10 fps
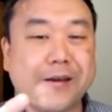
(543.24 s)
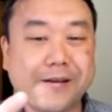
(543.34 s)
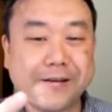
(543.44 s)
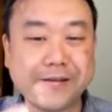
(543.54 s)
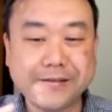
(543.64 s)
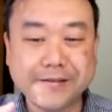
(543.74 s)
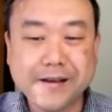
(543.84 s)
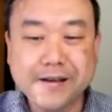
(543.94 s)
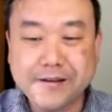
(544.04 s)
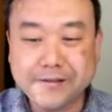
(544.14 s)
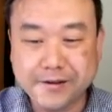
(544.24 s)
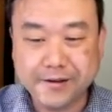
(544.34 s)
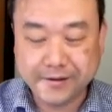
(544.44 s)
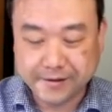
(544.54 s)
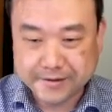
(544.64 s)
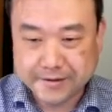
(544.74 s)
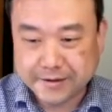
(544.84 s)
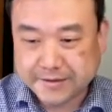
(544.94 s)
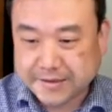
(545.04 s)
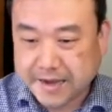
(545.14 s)
because the
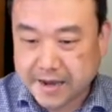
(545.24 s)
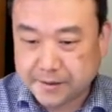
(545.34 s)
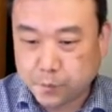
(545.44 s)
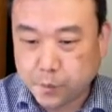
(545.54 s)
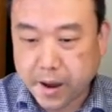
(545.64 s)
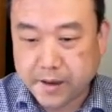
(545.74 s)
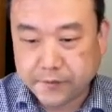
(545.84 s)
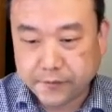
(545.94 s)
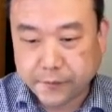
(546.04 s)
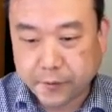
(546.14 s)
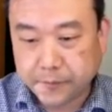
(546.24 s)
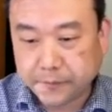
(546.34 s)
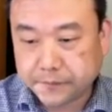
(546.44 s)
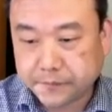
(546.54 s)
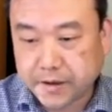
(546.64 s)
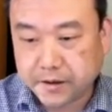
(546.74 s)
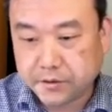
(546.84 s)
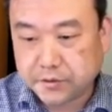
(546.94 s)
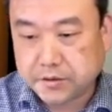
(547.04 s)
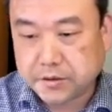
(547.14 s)
uh, same waveform that
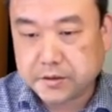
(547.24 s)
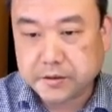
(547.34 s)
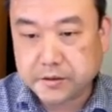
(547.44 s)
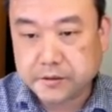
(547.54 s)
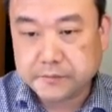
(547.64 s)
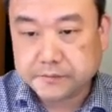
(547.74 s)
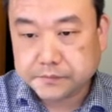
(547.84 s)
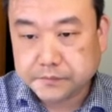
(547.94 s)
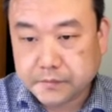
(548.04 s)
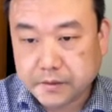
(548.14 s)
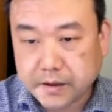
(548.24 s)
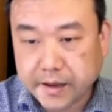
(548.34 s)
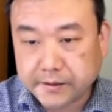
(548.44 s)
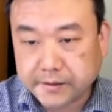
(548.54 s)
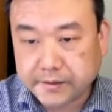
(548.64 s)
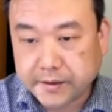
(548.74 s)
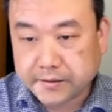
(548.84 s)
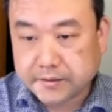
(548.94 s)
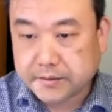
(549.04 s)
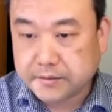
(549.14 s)
looks uh, like
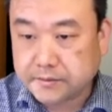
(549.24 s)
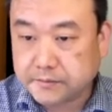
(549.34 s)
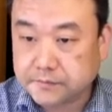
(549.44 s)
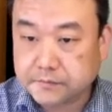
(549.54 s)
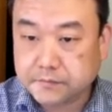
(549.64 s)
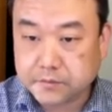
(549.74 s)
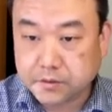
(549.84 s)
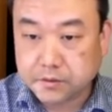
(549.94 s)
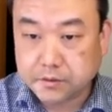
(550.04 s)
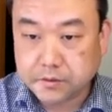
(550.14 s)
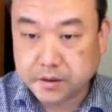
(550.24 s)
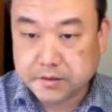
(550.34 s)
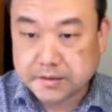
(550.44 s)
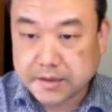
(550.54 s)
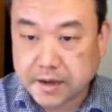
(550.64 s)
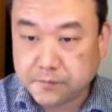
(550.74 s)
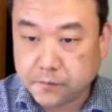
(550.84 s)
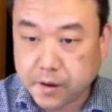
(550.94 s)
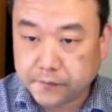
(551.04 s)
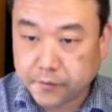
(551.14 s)
this, so a same
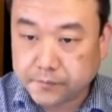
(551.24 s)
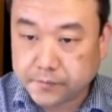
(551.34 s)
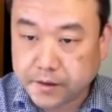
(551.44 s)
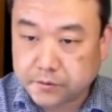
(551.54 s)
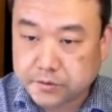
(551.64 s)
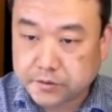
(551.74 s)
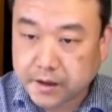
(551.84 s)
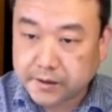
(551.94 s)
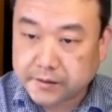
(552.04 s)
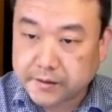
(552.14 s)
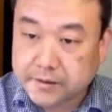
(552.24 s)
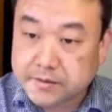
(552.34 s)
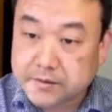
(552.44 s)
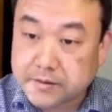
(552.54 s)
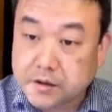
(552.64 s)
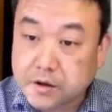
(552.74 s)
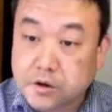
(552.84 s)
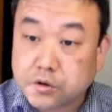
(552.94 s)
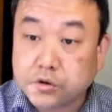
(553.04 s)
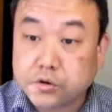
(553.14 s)
waveform that looks like this
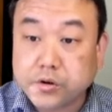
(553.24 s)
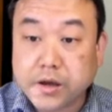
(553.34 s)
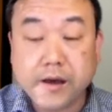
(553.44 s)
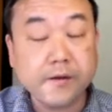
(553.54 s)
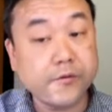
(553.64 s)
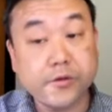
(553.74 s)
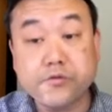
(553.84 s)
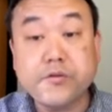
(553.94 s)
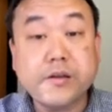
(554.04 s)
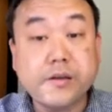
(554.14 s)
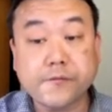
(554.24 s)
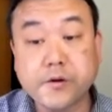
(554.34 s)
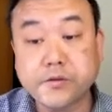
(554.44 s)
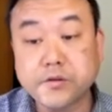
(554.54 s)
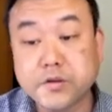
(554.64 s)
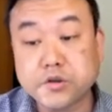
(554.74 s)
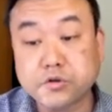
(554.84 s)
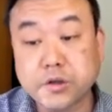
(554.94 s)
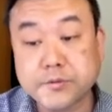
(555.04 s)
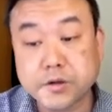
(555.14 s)
could have three different
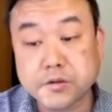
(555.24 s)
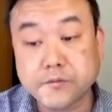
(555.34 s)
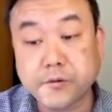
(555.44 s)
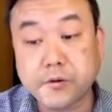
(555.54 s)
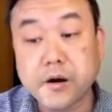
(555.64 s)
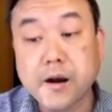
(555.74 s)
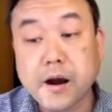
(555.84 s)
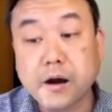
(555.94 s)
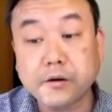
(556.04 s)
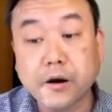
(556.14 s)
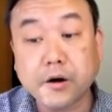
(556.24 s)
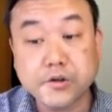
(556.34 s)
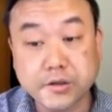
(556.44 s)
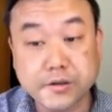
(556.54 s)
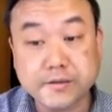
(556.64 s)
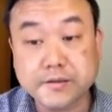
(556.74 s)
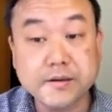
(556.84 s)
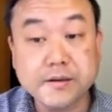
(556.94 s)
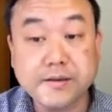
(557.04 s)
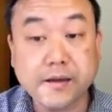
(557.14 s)
descriptions for how large it is
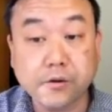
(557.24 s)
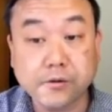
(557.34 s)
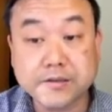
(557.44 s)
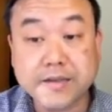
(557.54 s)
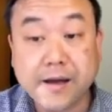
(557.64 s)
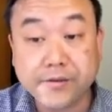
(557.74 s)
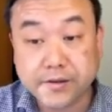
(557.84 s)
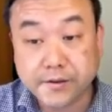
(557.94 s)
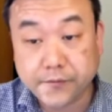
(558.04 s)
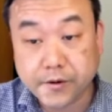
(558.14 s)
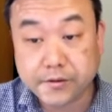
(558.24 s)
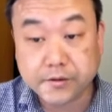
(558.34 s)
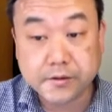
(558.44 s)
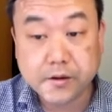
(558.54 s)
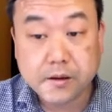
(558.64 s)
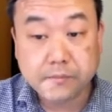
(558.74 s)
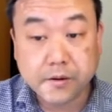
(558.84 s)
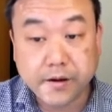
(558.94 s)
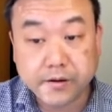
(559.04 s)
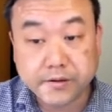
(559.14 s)
that all sound different,
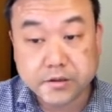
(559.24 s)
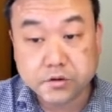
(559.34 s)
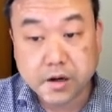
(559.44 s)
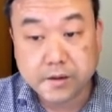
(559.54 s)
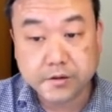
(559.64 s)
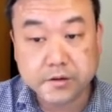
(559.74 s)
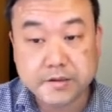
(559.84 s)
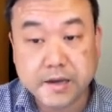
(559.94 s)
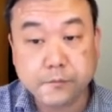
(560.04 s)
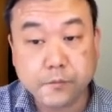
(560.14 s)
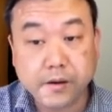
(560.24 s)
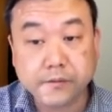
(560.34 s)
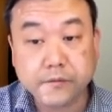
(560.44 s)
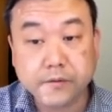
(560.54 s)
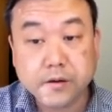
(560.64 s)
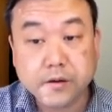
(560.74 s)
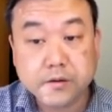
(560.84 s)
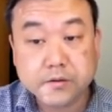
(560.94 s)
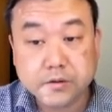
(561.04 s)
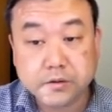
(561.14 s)
but are describing the same wave.
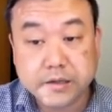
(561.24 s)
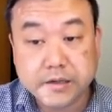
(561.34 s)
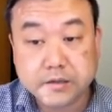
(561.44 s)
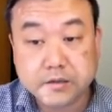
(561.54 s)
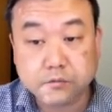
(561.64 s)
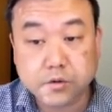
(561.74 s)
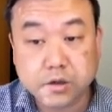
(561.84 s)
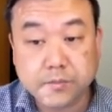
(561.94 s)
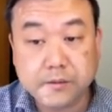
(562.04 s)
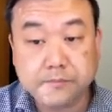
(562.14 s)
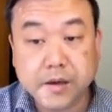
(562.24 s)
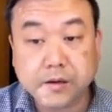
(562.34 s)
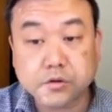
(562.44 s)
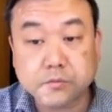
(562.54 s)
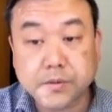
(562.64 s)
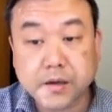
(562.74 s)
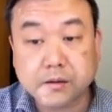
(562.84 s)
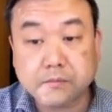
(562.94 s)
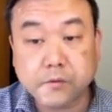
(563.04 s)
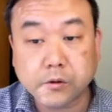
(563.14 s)
So this would be peak to peak
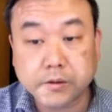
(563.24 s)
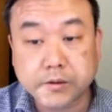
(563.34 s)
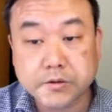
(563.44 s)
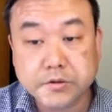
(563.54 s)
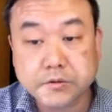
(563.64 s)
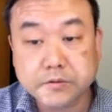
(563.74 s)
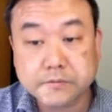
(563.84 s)
voltage